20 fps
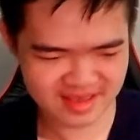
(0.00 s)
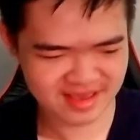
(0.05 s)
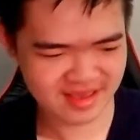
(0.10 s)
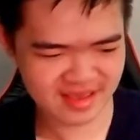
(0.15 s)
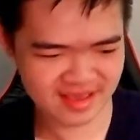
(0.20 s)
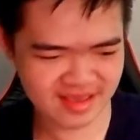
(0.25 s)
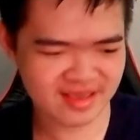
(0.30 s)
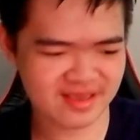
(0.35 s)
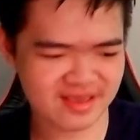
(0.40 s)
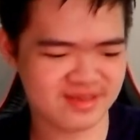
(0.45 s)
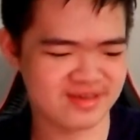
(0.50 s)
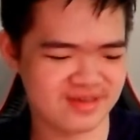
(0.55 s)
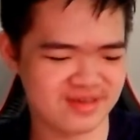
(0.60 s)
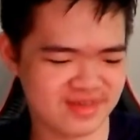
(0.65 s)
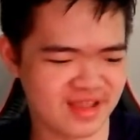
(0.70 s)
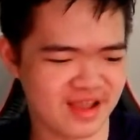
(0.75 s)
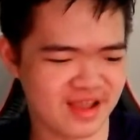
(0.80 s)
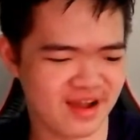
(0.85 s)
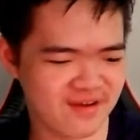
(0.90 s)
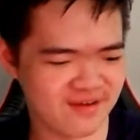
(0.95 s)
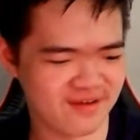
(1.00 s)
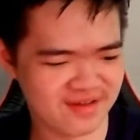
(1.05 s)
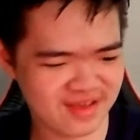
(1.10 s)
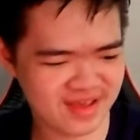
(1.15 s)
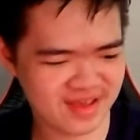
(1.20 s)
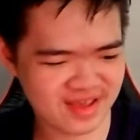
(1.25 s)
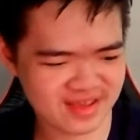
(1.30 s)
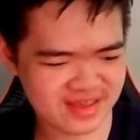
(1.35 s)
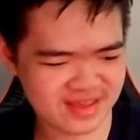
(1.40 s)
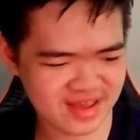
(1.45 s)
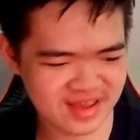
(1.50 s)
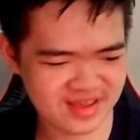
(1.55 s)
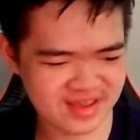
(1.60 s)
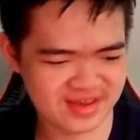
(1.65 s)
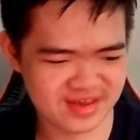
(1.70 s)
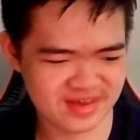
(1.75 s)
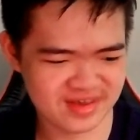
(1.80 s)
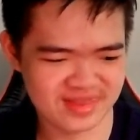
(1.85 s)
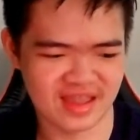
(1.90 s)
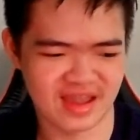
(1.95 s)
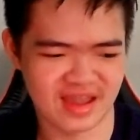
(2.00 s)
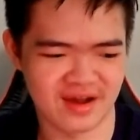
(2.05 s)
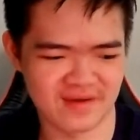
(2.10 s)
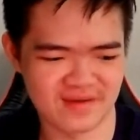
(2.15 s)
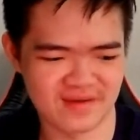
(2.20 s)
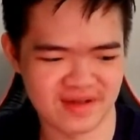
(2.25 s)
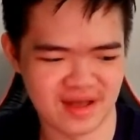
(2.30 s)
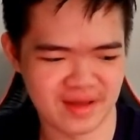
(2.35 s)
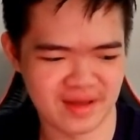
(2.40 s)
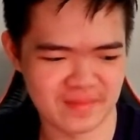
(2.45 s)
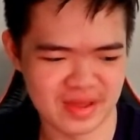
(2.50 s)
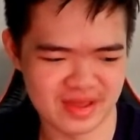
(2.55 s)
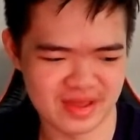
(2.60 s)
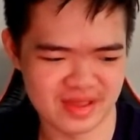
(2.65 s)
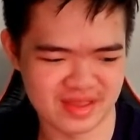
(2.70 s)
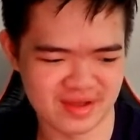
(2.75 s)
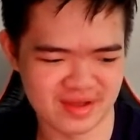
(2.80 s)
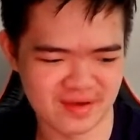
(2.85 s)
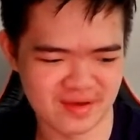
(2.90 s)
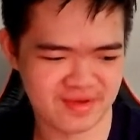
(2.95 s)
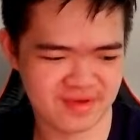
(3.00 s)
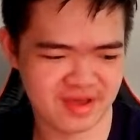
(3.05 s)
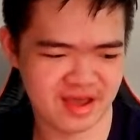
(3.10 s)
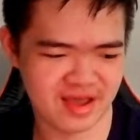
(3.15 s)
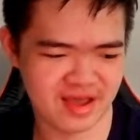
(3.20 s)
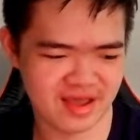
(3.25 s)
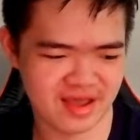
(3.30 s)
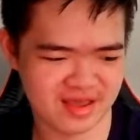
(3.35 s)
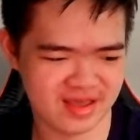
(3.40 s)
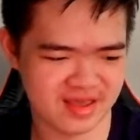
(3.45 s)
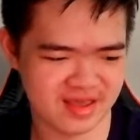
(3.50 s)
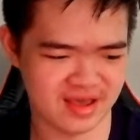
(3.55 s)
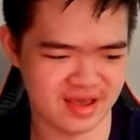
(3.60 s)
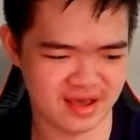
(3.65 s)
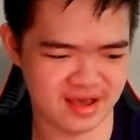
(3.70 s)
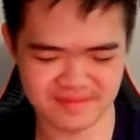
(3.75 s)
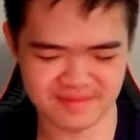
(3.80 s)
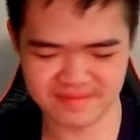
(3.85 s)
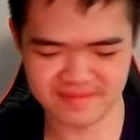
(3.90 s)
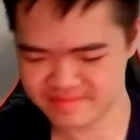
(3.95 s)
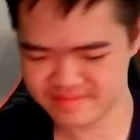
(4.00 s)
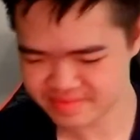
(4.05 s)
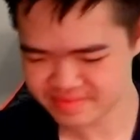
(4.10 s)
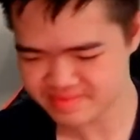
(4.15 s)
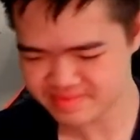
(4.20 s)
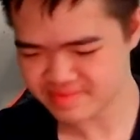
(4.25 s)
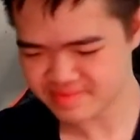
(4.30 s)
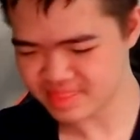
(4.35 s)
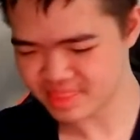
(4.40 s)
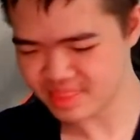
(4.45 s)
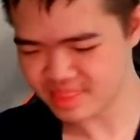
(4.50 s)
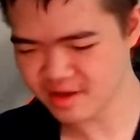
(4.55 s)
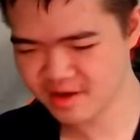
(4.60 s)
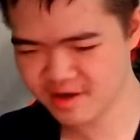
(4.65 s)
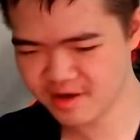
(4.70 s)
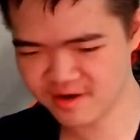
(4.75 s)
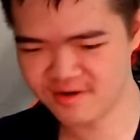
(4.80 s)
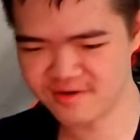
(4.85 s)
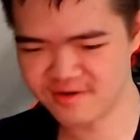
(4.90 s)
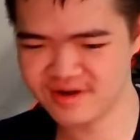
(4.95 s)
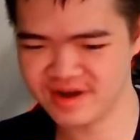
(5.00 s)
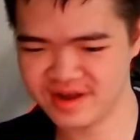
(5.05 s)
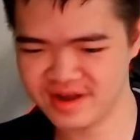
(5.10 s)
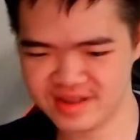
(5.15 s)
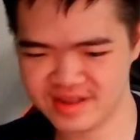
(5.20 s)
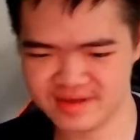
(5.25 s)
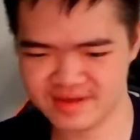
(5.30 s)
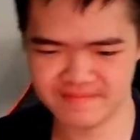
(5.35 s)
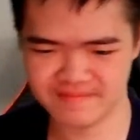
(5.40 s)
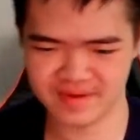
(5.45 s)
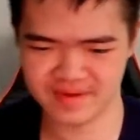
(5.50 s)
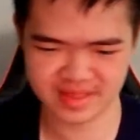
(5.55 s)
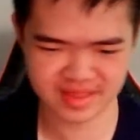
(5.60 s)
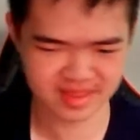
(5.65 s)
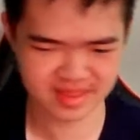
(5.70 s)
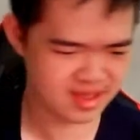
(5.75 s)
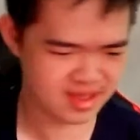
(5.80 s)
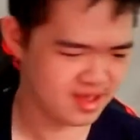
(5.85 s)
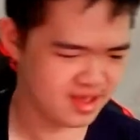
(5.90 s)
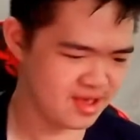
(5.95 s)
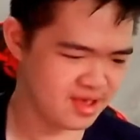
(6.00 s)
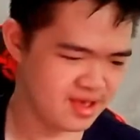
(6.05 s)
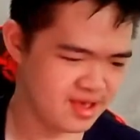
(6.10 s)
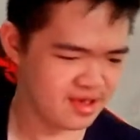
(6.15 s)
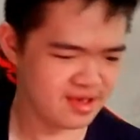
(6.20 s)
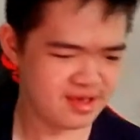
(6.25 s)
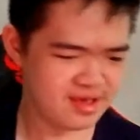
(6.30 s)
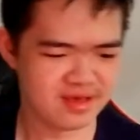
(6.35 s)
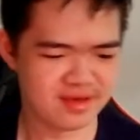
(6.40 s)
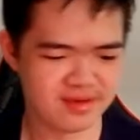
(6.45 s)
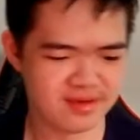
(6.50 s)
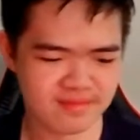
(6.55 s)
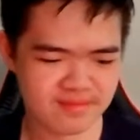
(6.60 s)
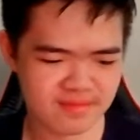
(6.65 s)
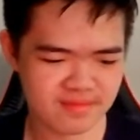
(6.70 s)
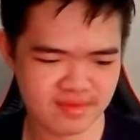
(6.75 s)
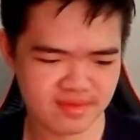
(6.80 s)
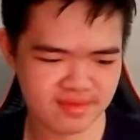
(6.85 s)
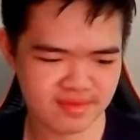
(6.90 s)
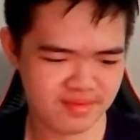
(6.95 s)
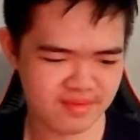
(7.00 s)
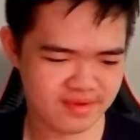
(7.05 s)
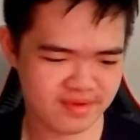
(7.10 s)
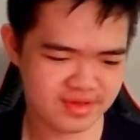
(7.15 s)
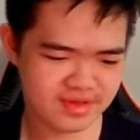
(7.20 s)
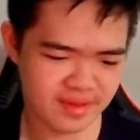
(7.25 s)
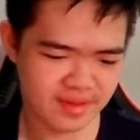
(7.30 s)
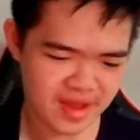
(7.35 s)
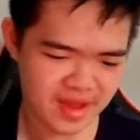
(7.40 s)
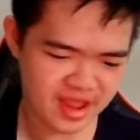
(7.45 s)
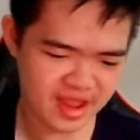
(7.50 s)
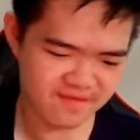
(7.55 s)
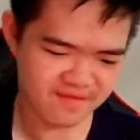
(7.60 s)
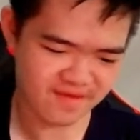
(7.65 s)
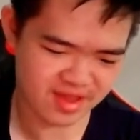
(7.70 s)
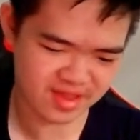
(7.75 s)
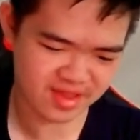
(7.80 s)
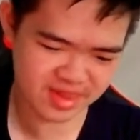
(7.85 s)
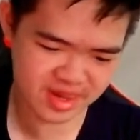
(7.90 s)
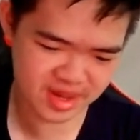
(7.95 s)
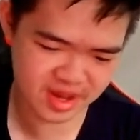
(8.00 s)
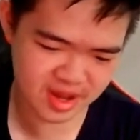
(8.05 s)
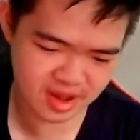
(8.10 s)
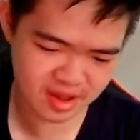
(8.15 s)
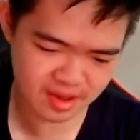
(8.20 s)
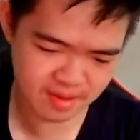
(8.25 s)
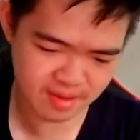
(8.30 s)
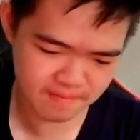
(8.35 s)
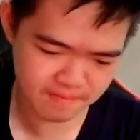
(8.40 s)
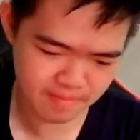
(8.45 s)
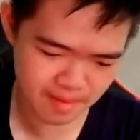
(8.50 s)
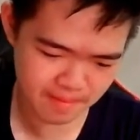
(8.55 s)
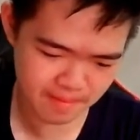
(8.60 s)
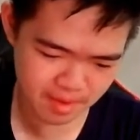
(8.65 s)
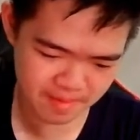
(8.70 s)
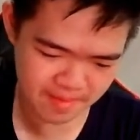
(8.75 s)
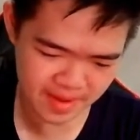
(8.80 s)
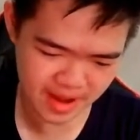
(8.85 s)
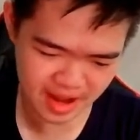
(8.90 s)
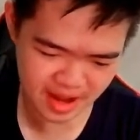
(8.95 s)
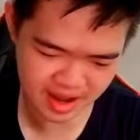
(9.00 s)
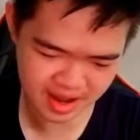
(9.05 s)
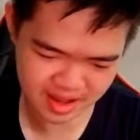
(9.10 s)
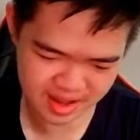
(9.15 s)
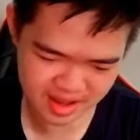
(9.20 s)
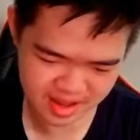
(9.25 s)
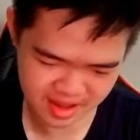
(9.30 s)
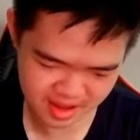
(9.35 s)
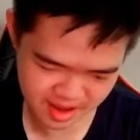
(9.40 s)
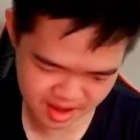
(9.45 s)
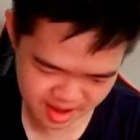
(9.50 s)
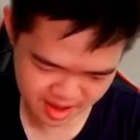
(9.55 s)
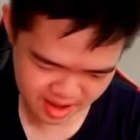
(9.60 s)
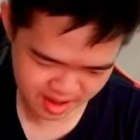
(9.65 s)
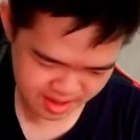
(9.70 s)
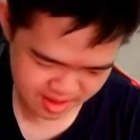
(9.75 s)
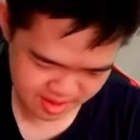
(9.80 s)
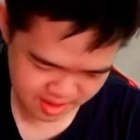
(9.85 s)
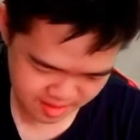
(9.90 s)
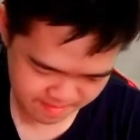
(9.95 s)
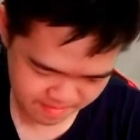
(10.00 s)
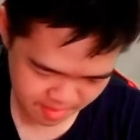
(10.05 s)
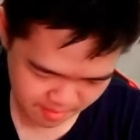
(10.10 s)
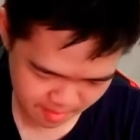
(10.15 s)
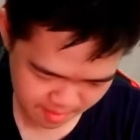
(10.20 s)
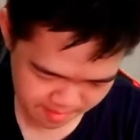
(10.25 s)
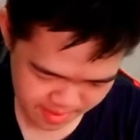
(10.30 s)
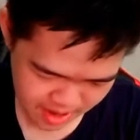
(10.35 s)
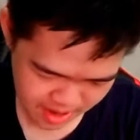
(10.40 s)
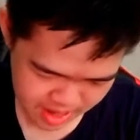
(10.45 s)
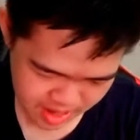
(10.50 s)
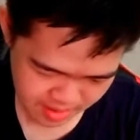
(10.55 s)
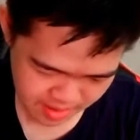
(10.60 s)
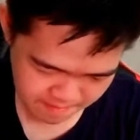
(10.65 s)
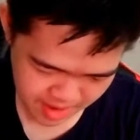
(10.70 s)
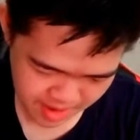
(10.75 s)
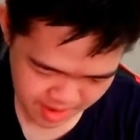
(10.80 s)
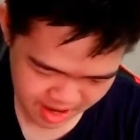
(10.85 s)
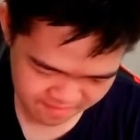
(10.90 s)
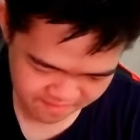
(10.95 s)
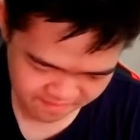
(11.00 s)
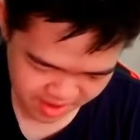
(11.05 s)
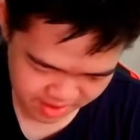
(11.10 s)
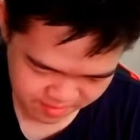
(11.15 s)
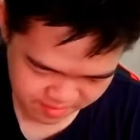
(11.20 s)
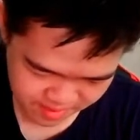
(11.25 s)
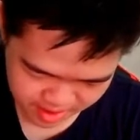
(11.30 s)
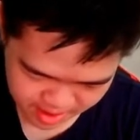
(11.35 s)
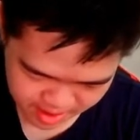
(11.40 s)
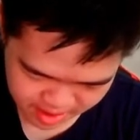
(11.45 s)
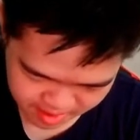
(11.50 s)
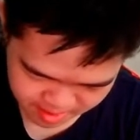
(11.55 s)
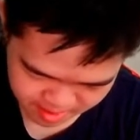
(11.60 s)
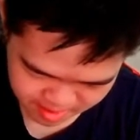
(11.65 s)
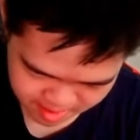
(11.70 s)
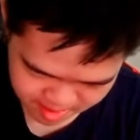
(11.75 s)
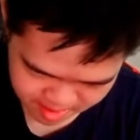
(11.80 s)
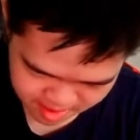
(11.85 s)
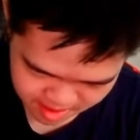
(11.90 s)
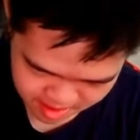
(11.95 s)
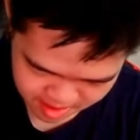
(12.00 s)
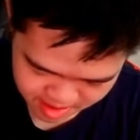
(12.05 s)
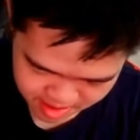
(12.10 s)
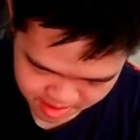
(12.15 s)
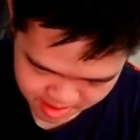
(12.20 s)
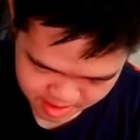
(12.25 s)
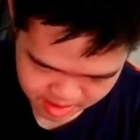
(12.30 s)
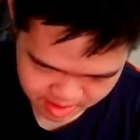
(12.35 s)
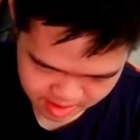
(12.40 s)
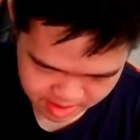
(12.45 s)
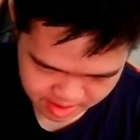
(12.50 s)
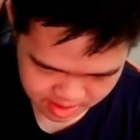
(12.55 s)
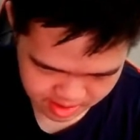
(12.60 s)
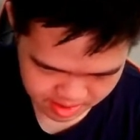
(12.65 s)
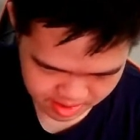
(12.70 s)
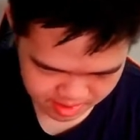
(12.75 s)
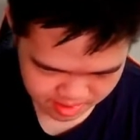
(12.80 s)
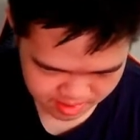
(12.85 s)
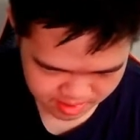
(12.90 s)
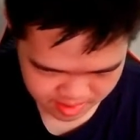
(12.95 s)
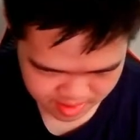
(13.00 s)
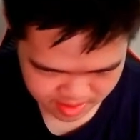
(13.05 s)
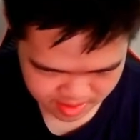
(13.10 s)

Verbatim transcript: he's just there he's, he's just there i mean okay yeah all right, but here's the main event, Bumblebee. Yeah, Bumblebee is the main event right here. So,